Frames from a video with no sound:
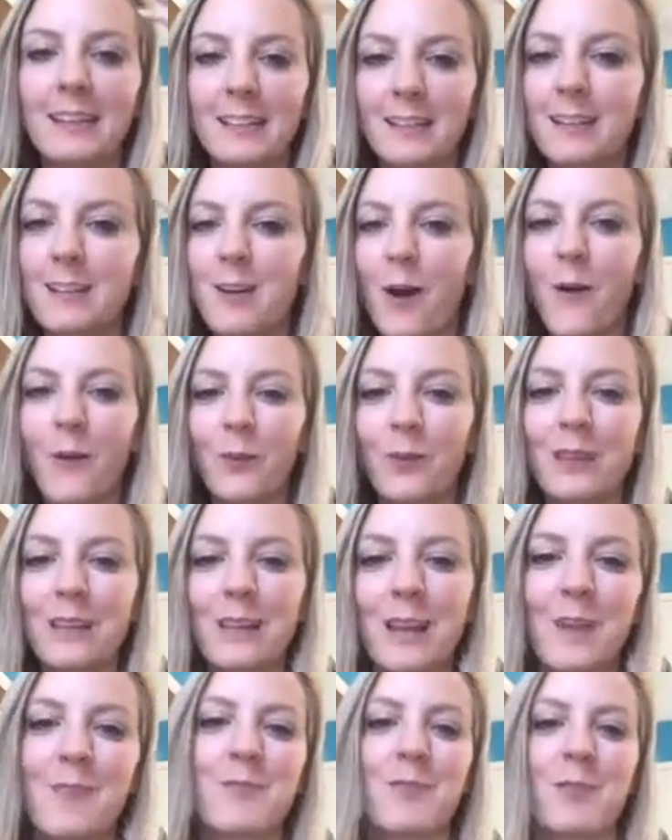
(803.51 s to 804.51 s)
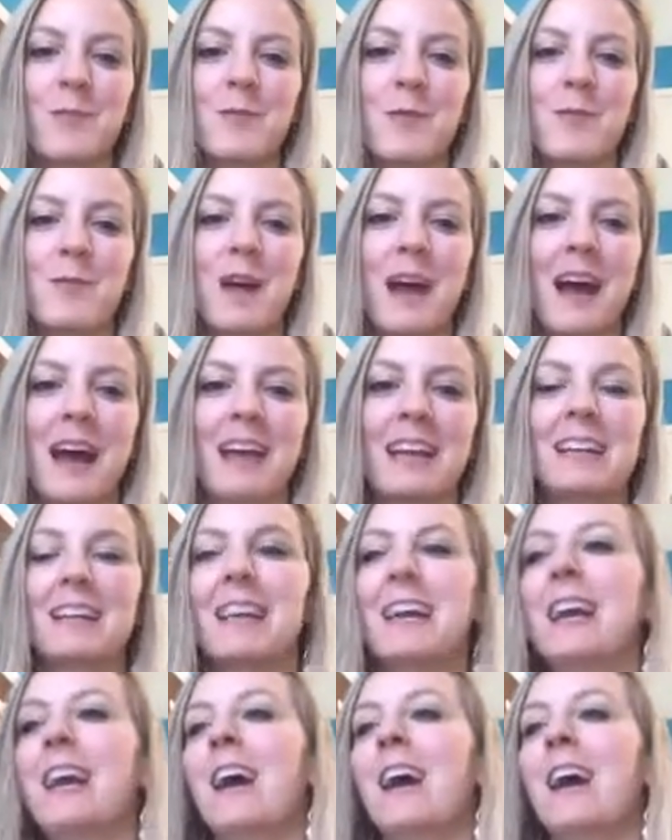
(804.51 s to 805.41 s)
It can only come from your mind.